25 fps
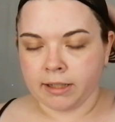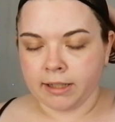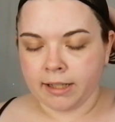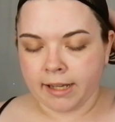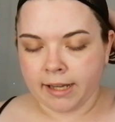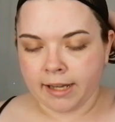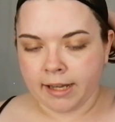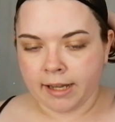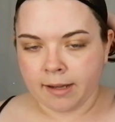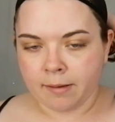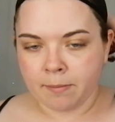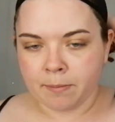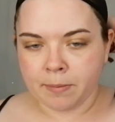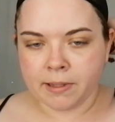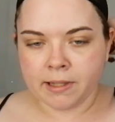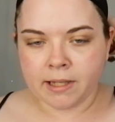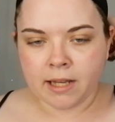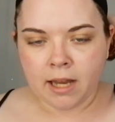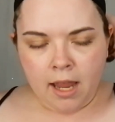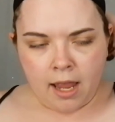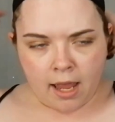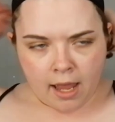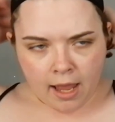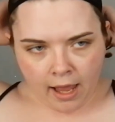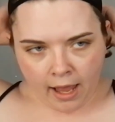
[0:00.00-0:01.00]
lips.
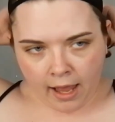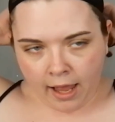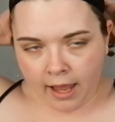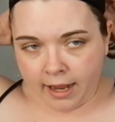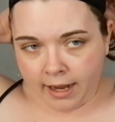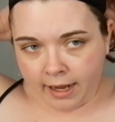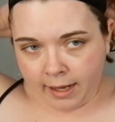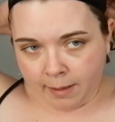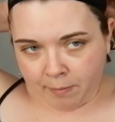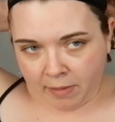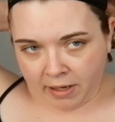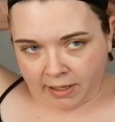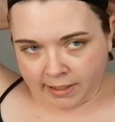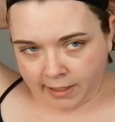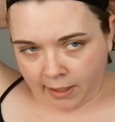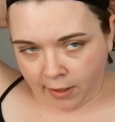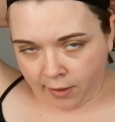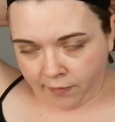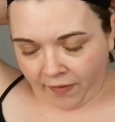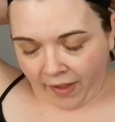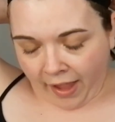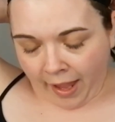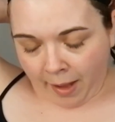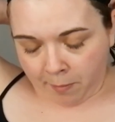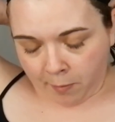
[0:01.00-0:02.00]
I
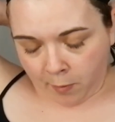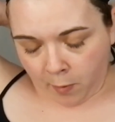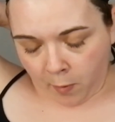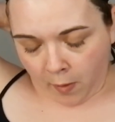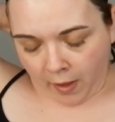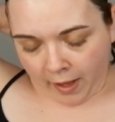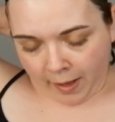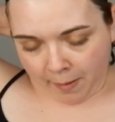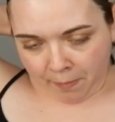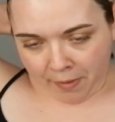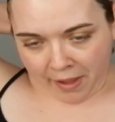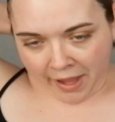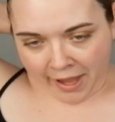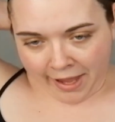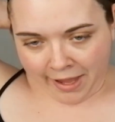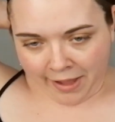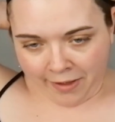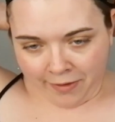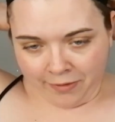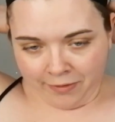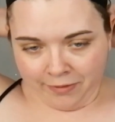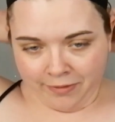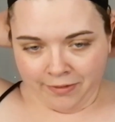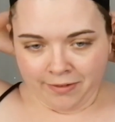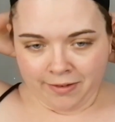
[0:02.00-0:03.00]
myself am quite
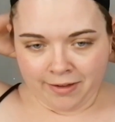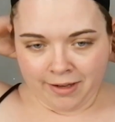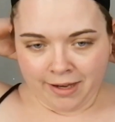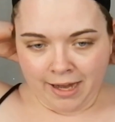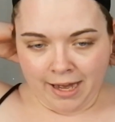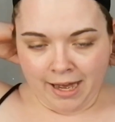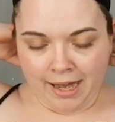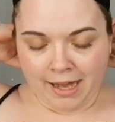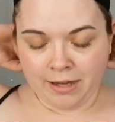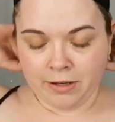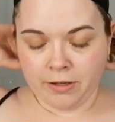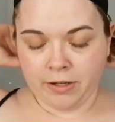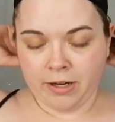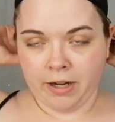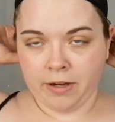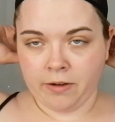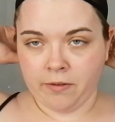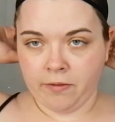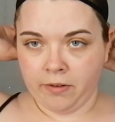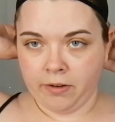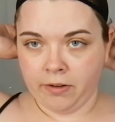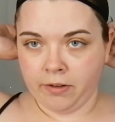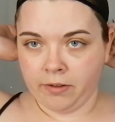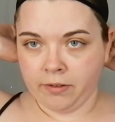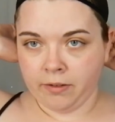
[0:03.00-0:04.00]
pale in
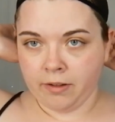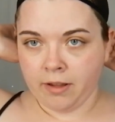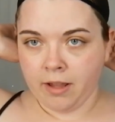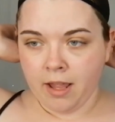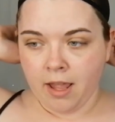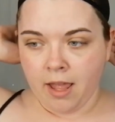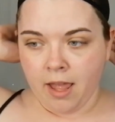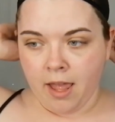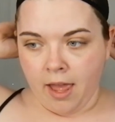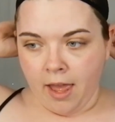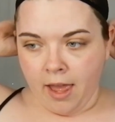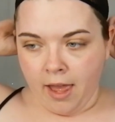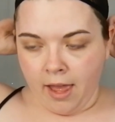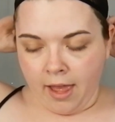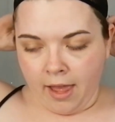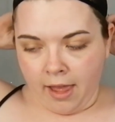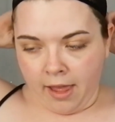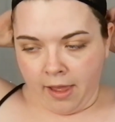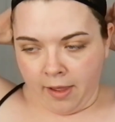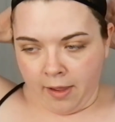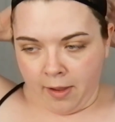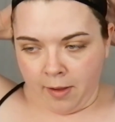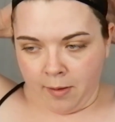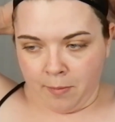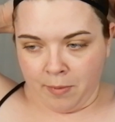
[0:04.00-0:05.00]
general.
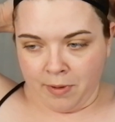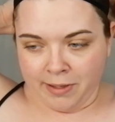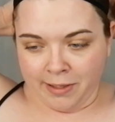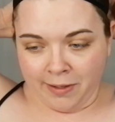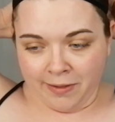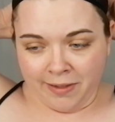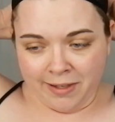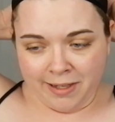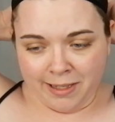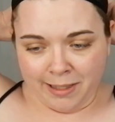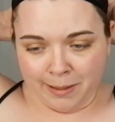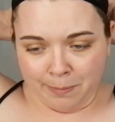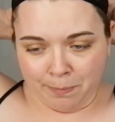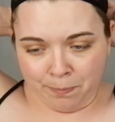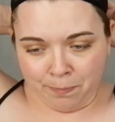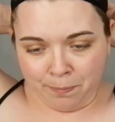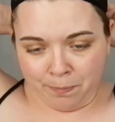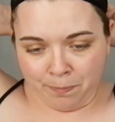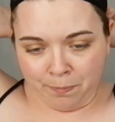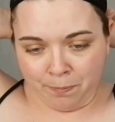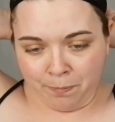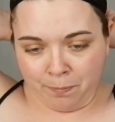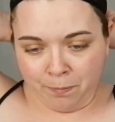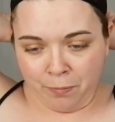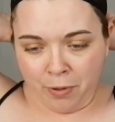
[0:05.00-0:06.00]
So this is
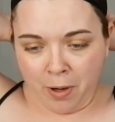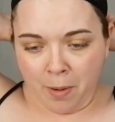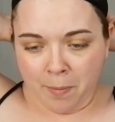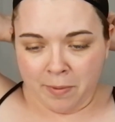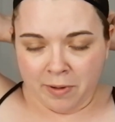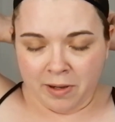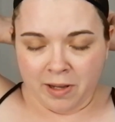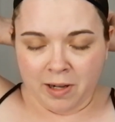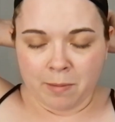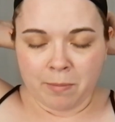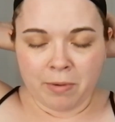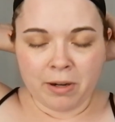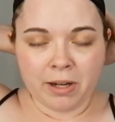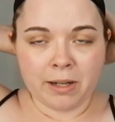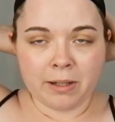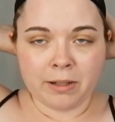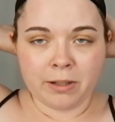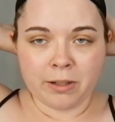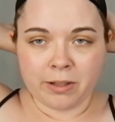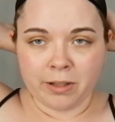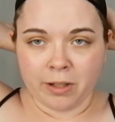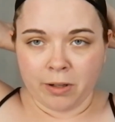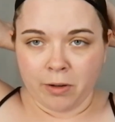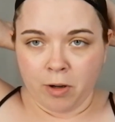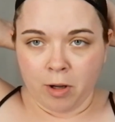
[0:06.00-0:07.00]
probably going to be
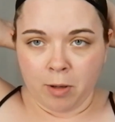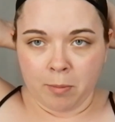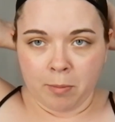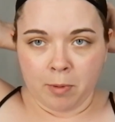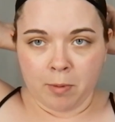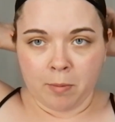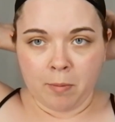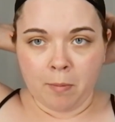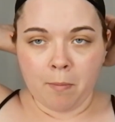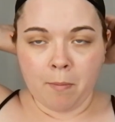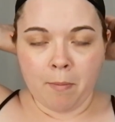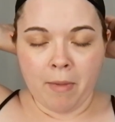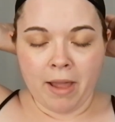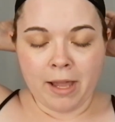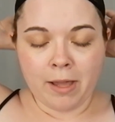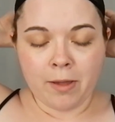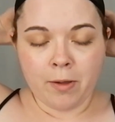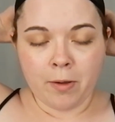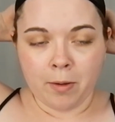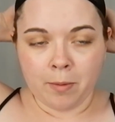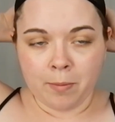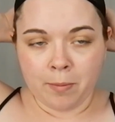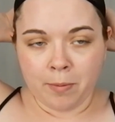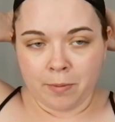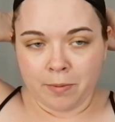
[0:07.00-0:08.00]
just a normal
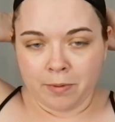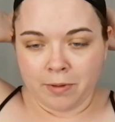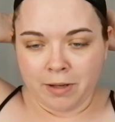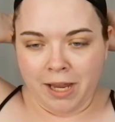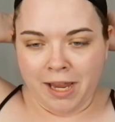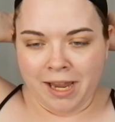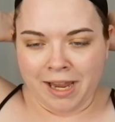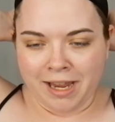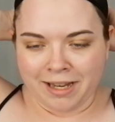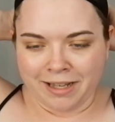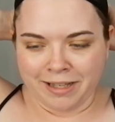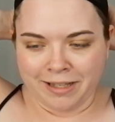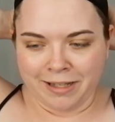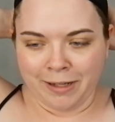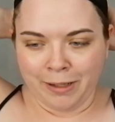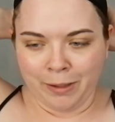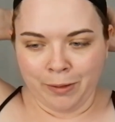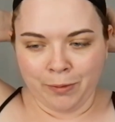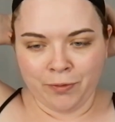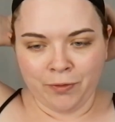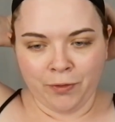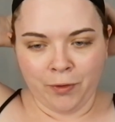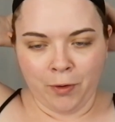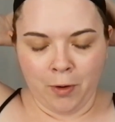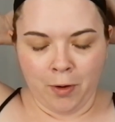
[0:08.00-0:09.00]
makeup do
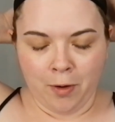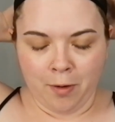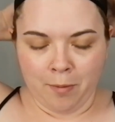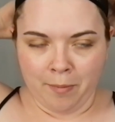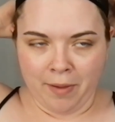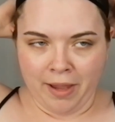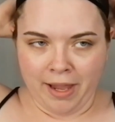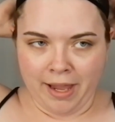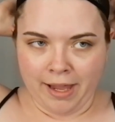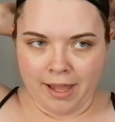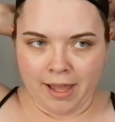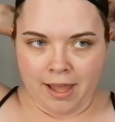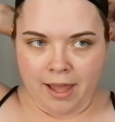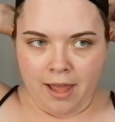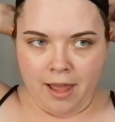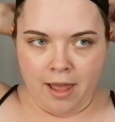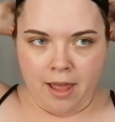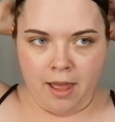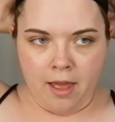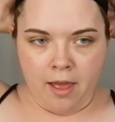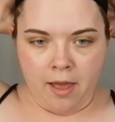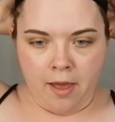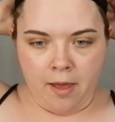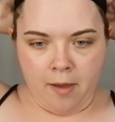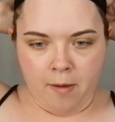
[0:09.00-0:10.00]
for me,
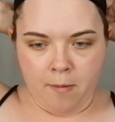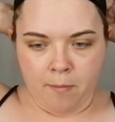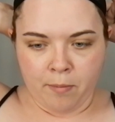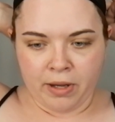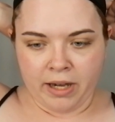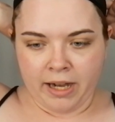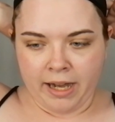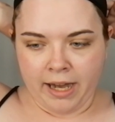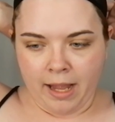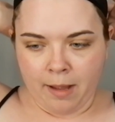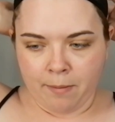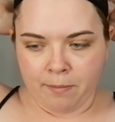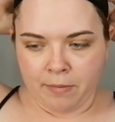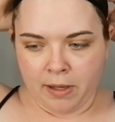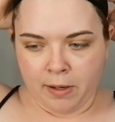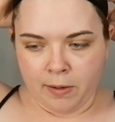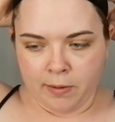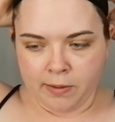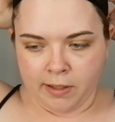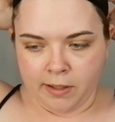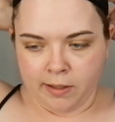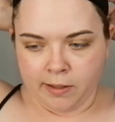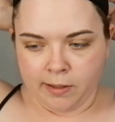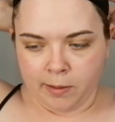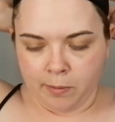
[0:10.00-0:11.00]
but I am
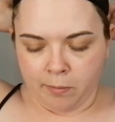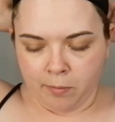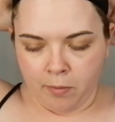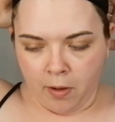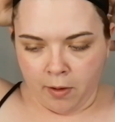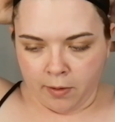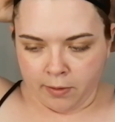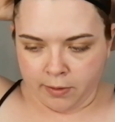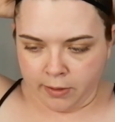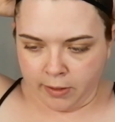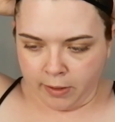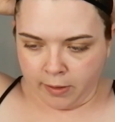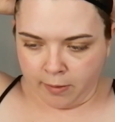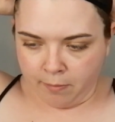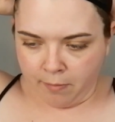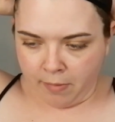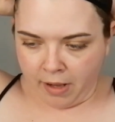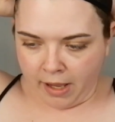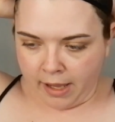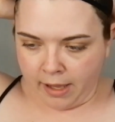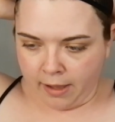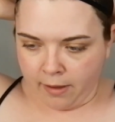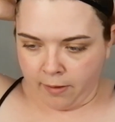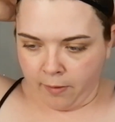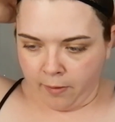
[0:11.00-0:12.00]
using some costume
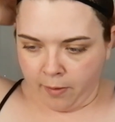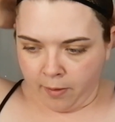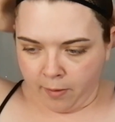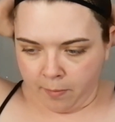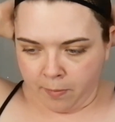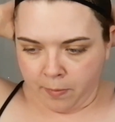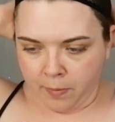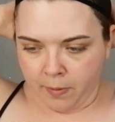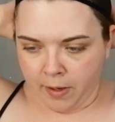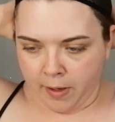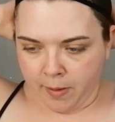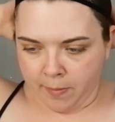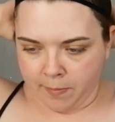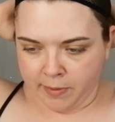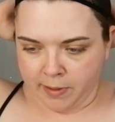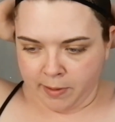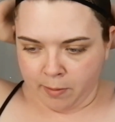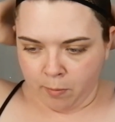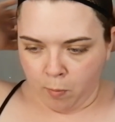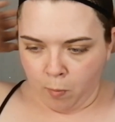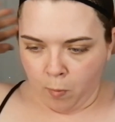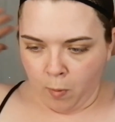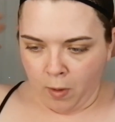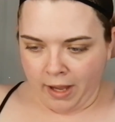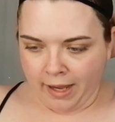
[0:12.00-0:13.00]
makeup,
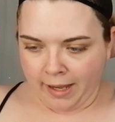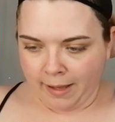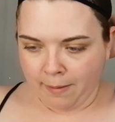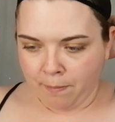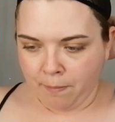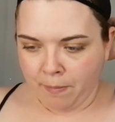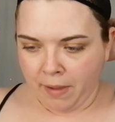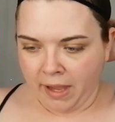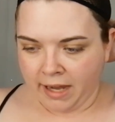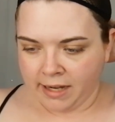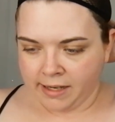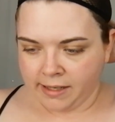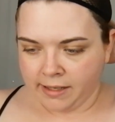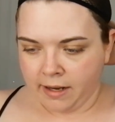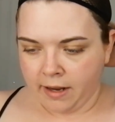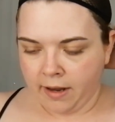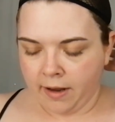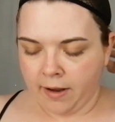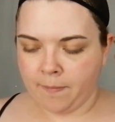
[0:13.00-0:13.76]
some white paste,